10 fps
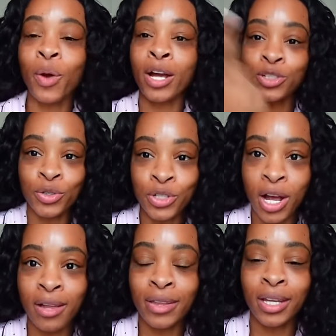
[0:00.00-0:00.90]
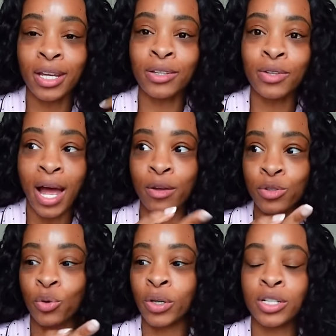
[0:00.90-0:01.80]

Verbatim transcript: I showed y'all the house tour.